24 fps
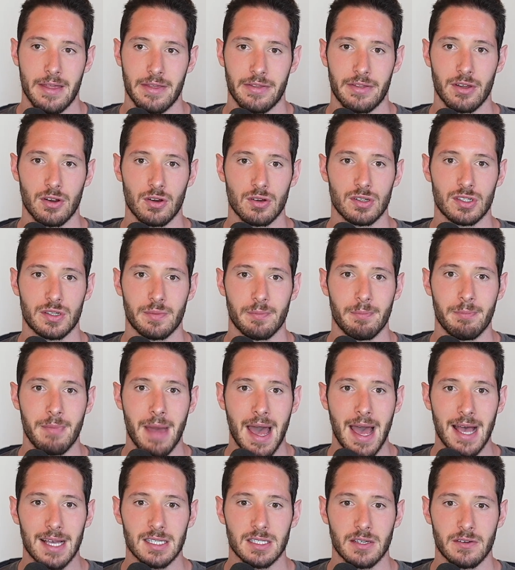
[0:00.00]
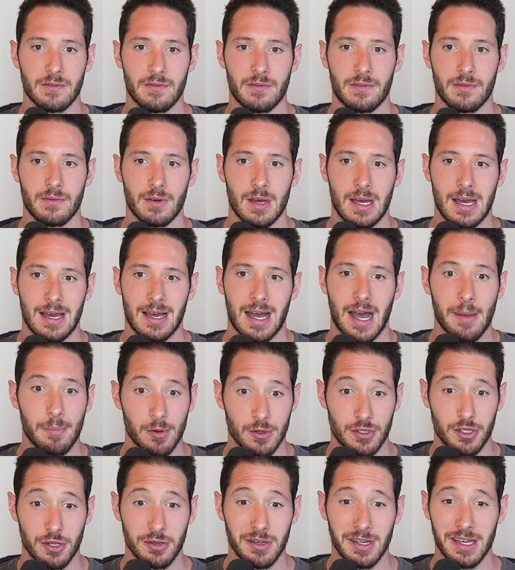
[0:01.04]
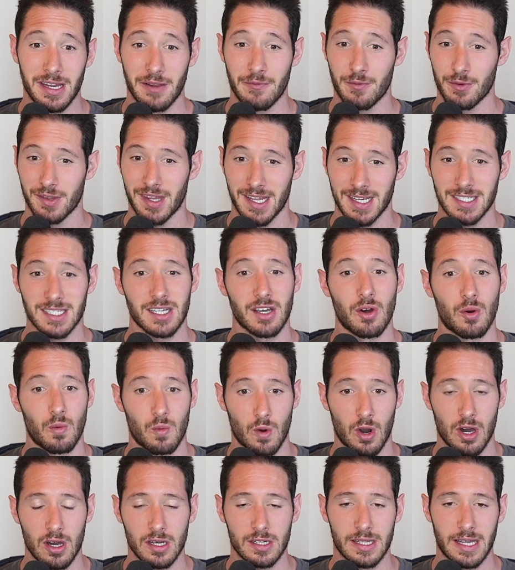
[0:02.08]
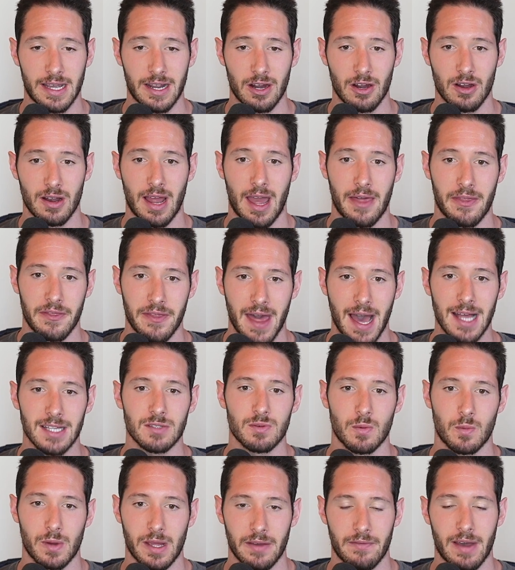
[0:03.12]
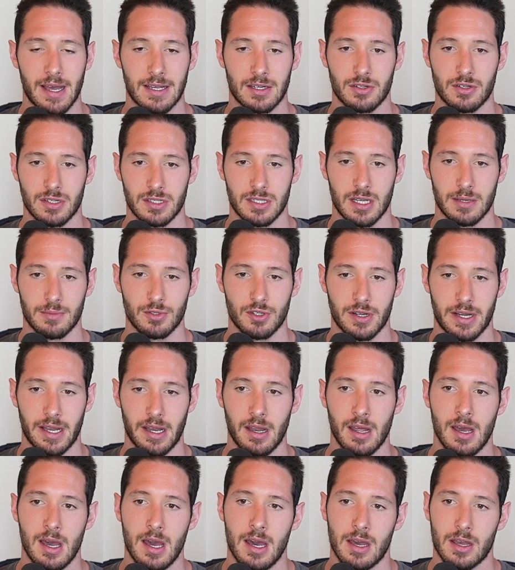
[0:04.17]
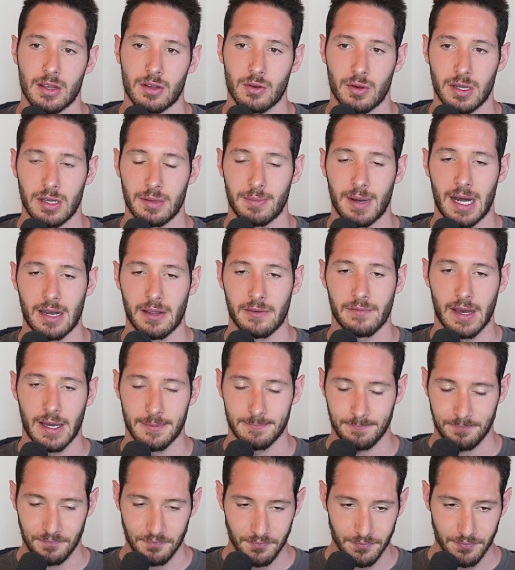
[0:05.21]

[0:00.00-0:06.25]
there's massive opportunity for things to go wrong there. And that's when we have extra substrate going to body fat.